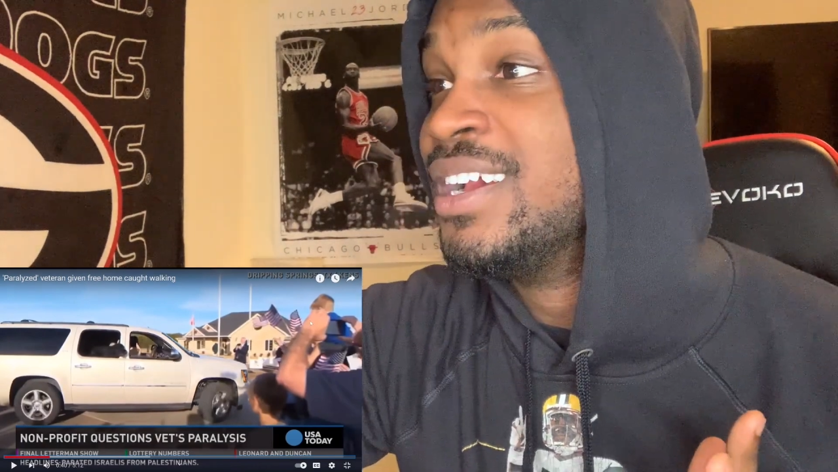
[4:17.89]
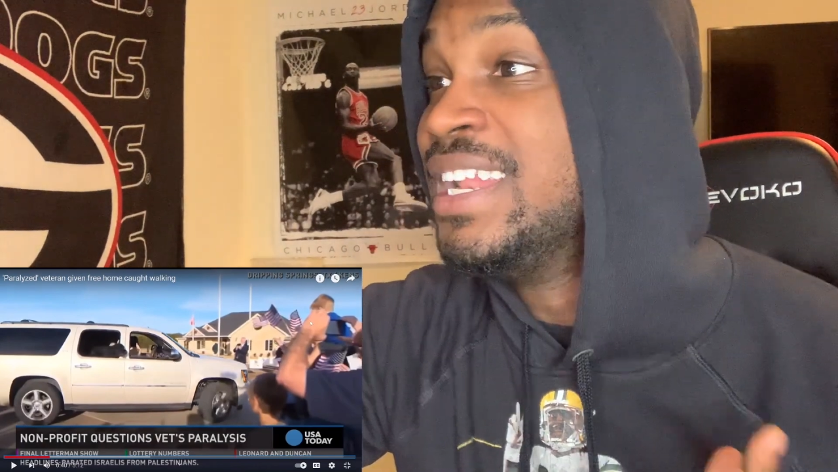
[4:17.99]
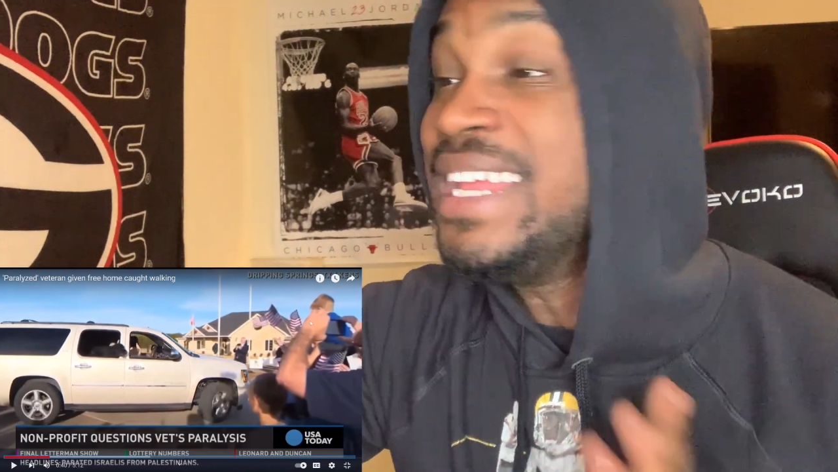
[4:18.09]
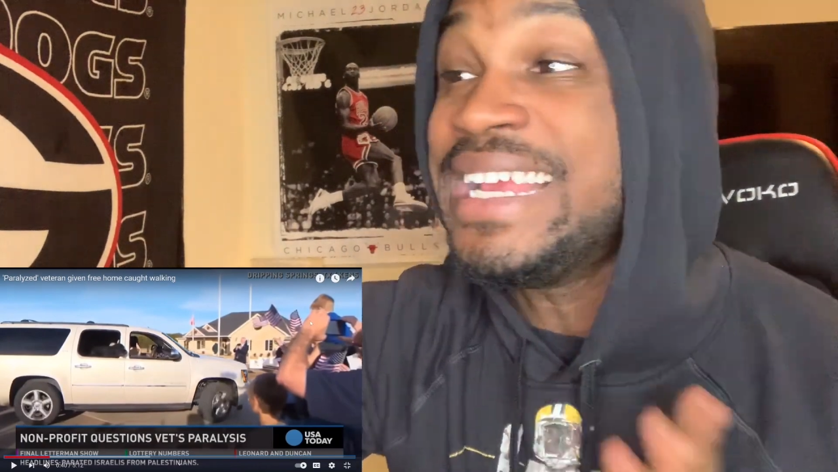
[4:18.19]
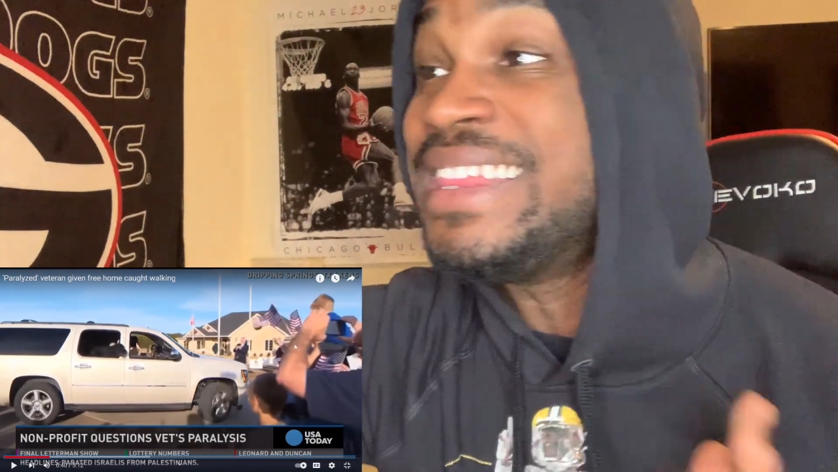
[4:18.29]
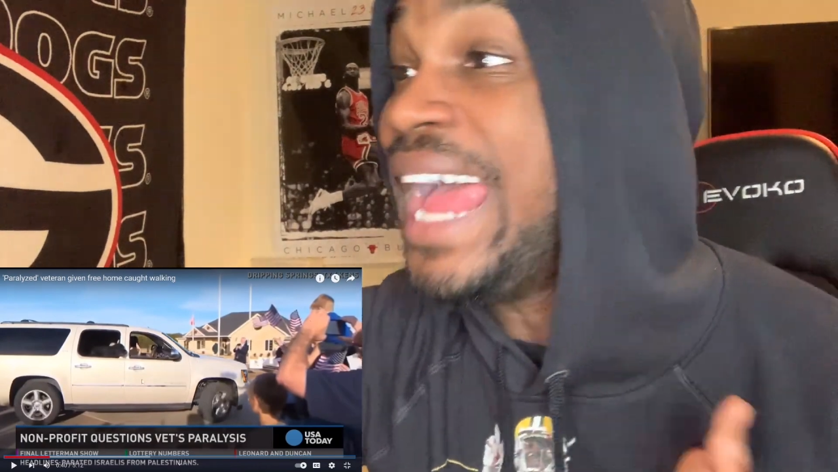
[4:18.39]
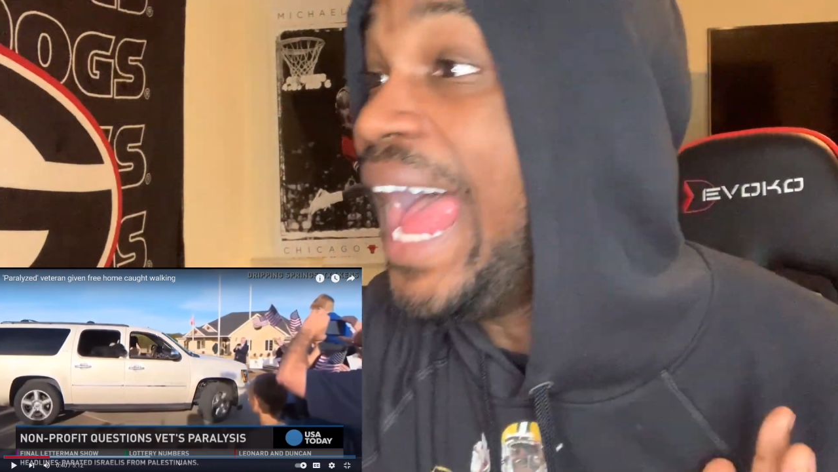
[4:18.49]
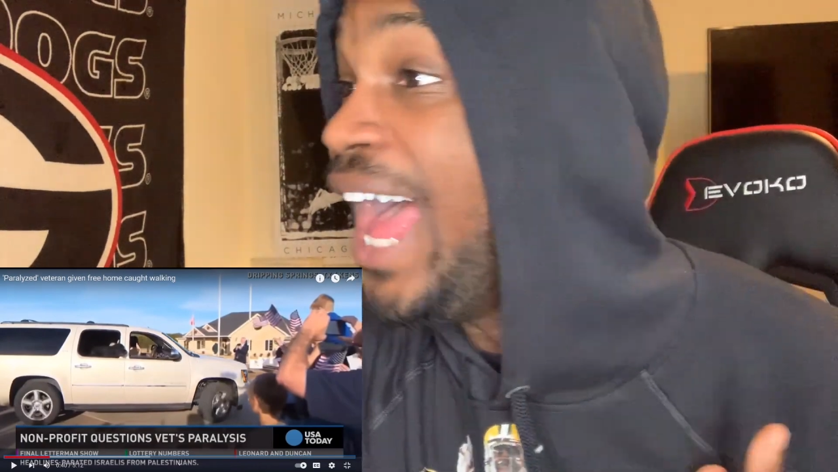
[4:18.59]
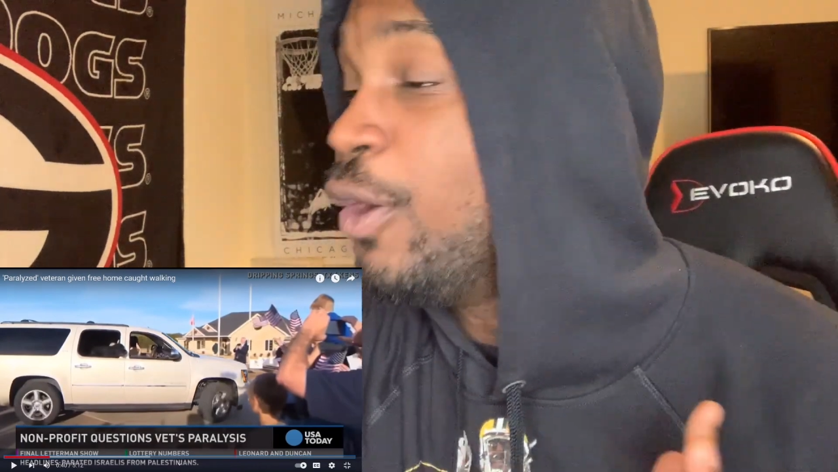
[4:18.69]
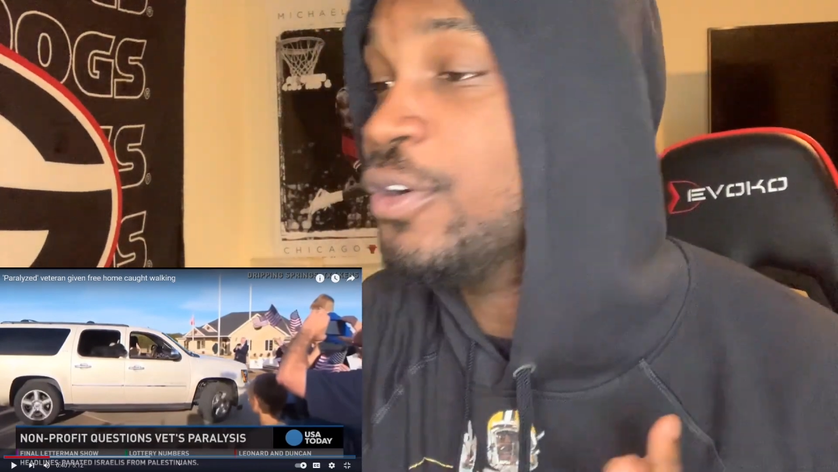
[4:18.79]
Look at the
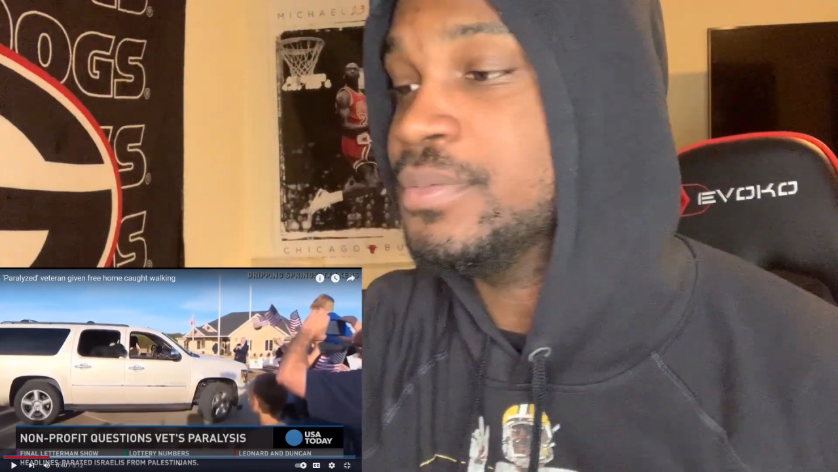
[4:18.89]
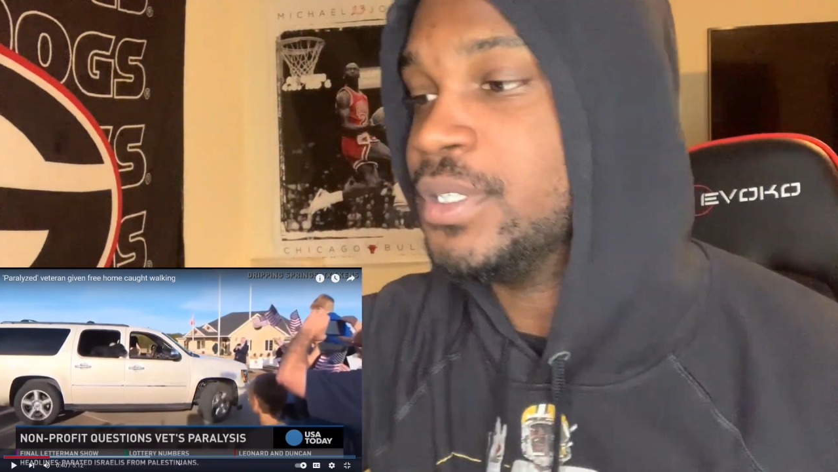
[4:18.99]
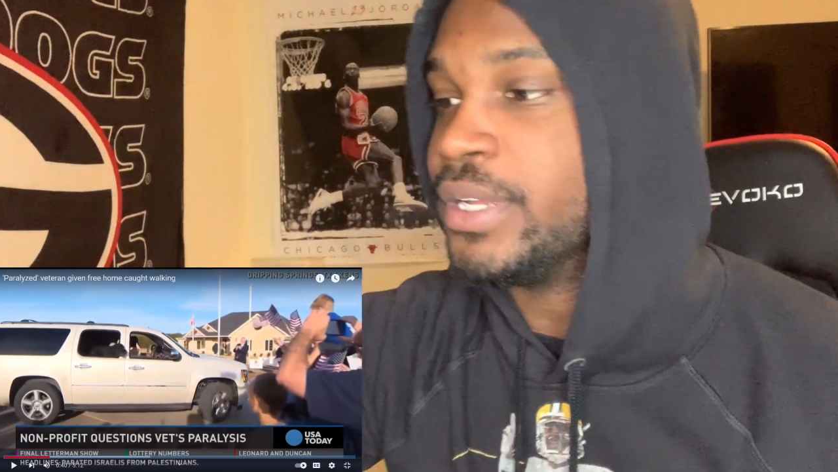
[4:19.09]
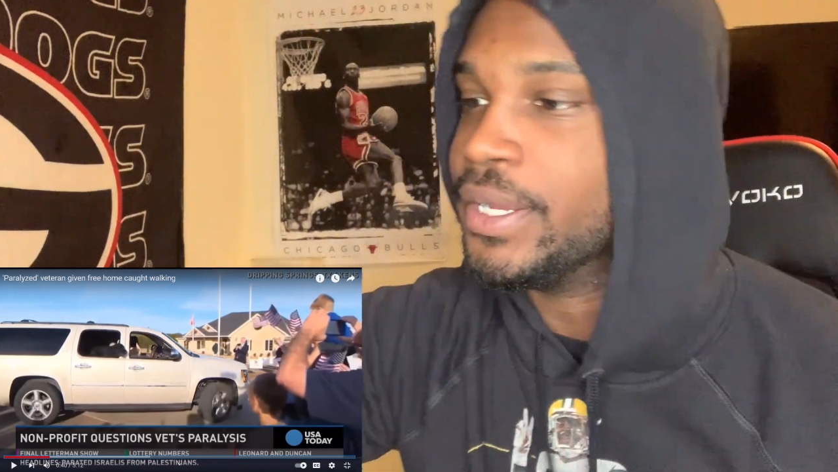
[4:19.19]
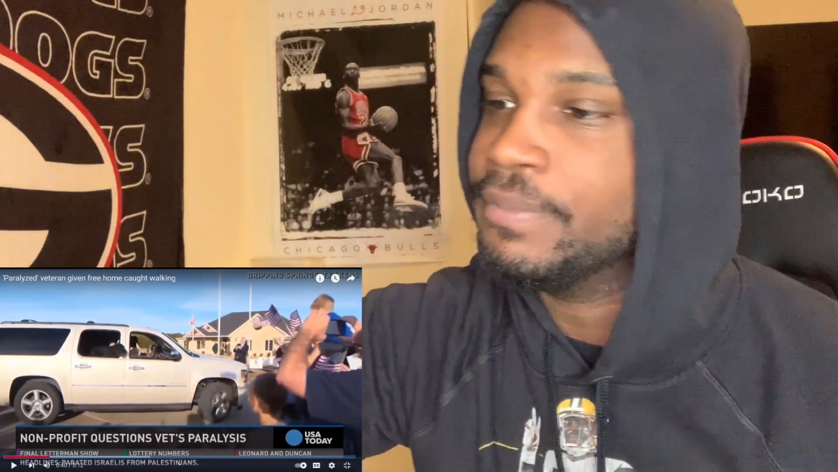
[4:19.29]
house. Okay.